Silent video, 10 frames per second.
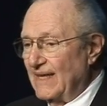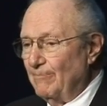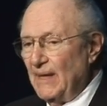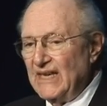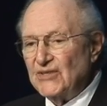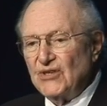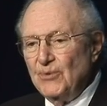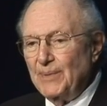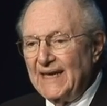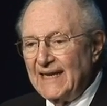being
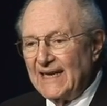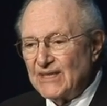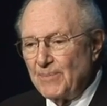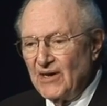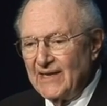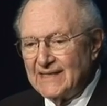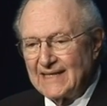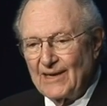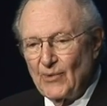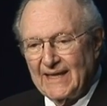stupid and inexperienced,
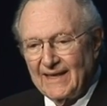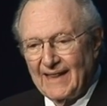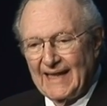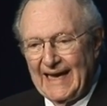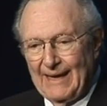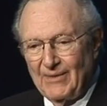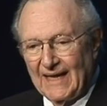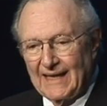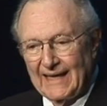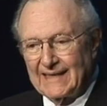I went to the lab and
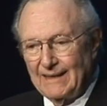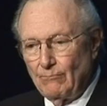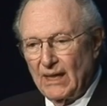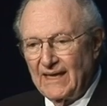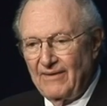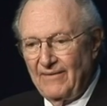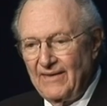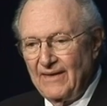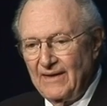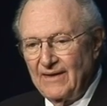collected blood
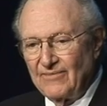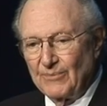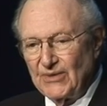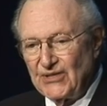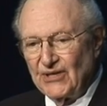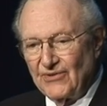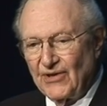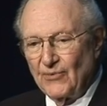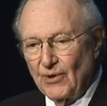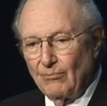from the children
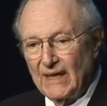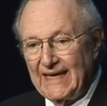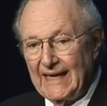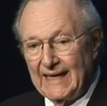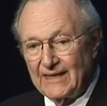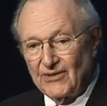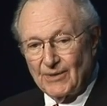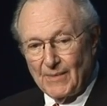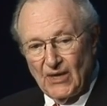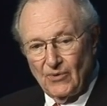who were bleeding and took
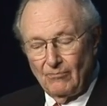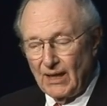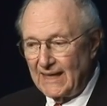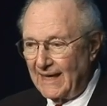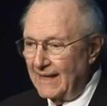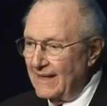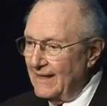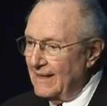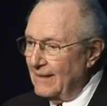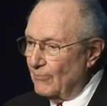my own blood,
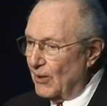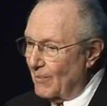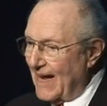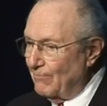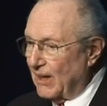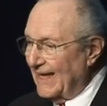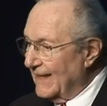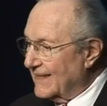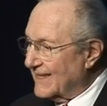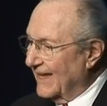put my
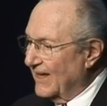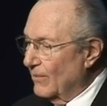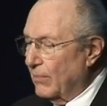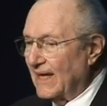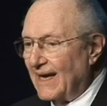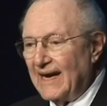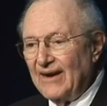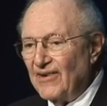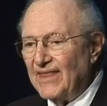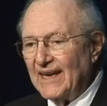platelets in their blood, and
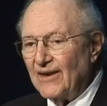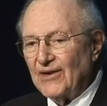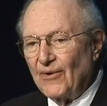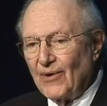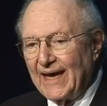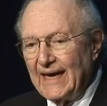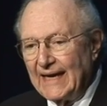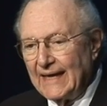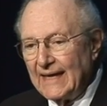everything looked okay.